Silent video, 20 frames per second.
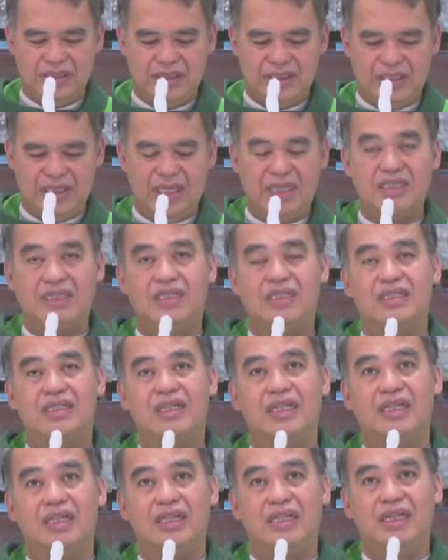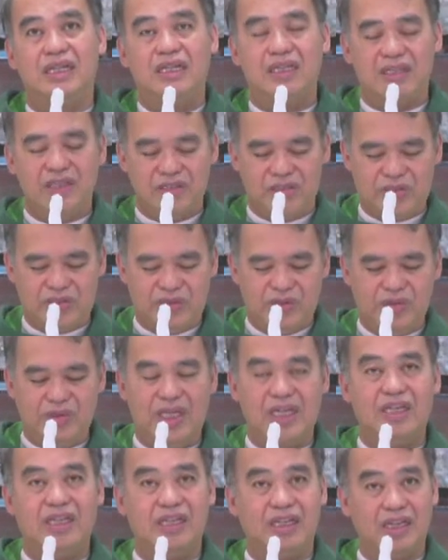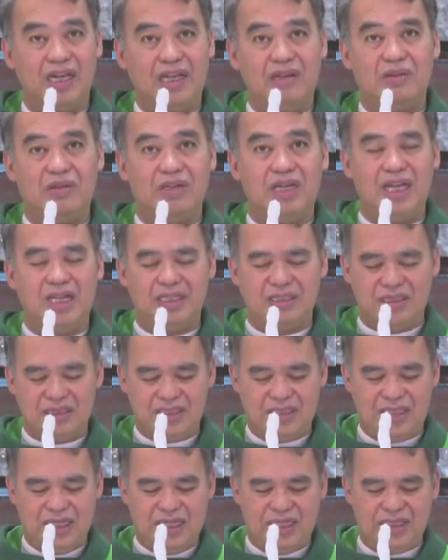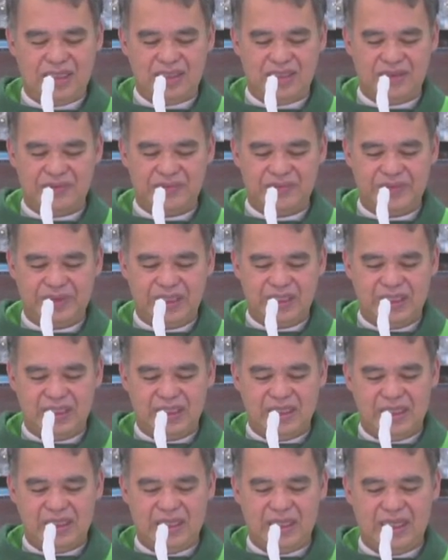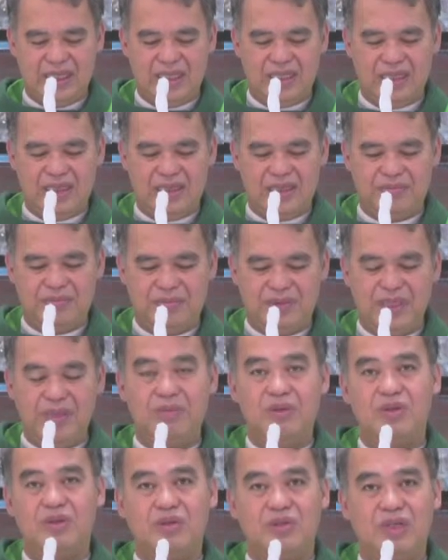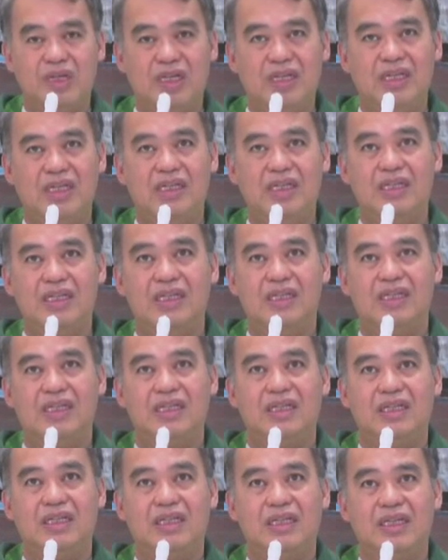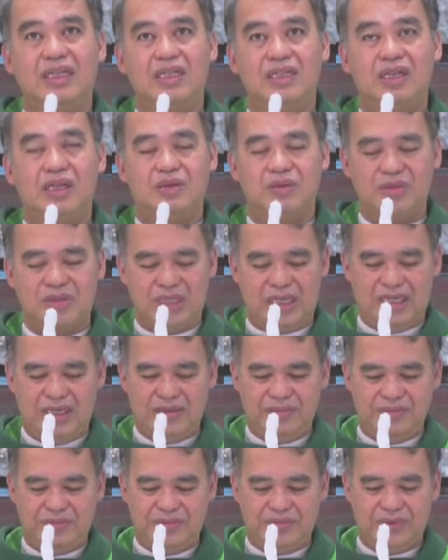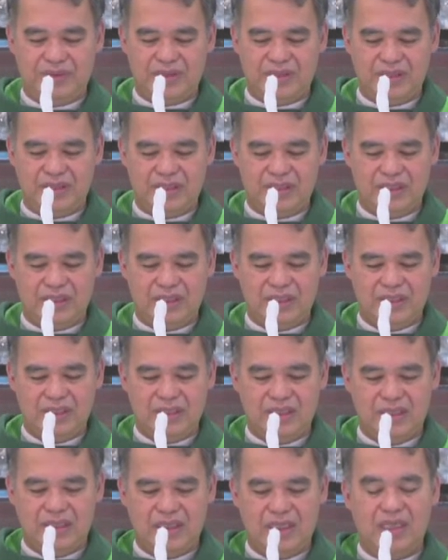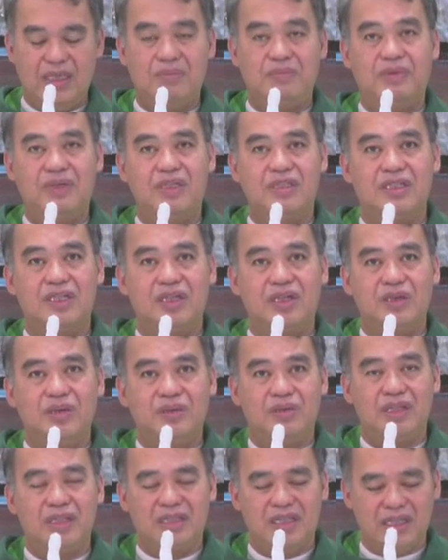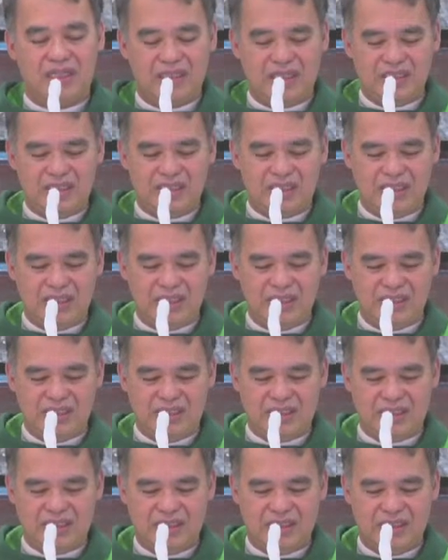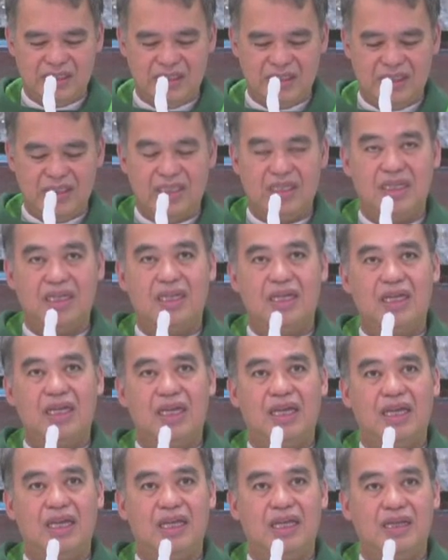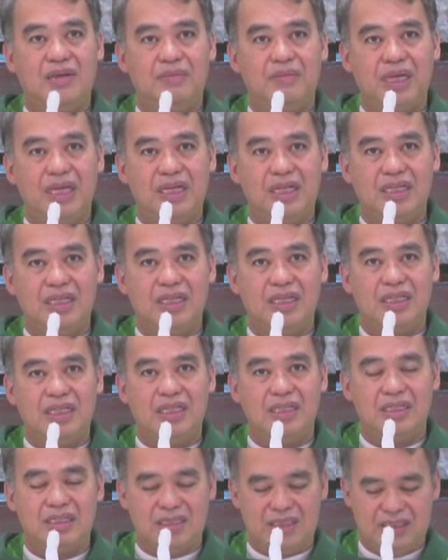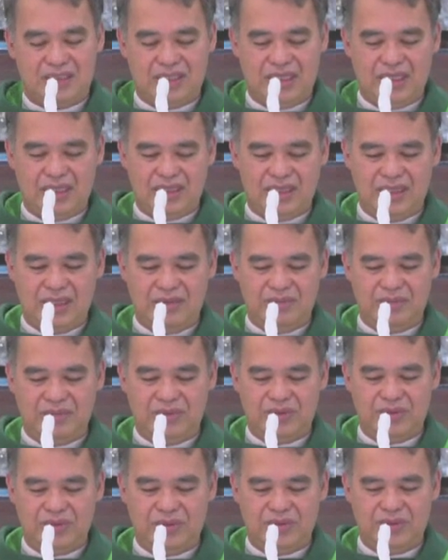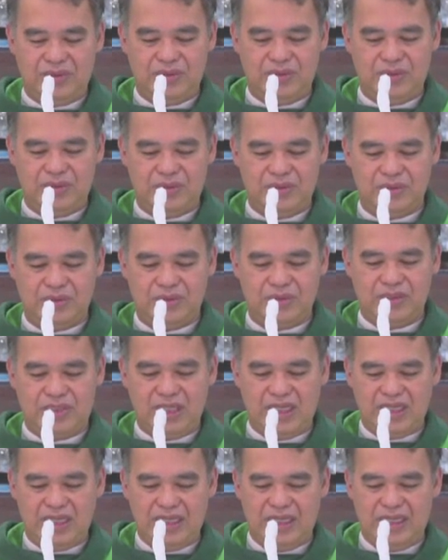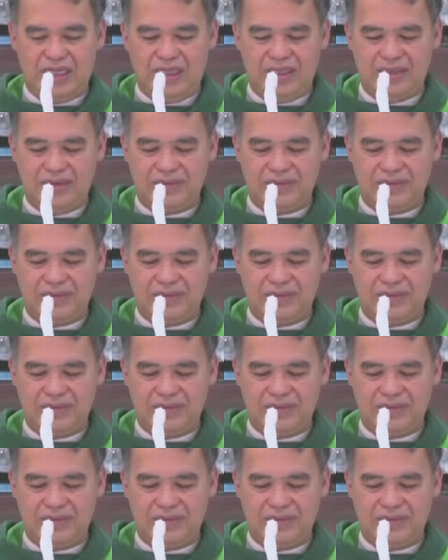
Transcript: Yes, it is true, and he recognized that previously in Jerusalem, he persecuted the Christians, and many sent them to jail.